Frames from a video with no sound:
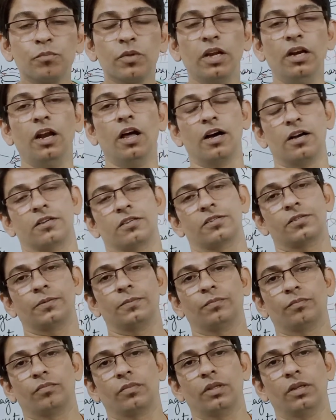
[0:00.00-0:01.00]
lungs.
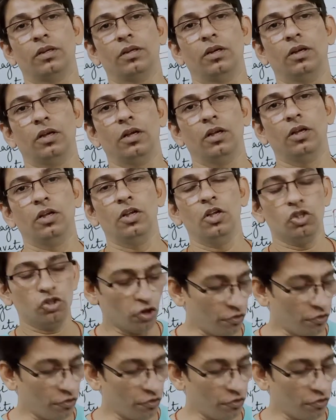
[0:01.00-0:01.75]
So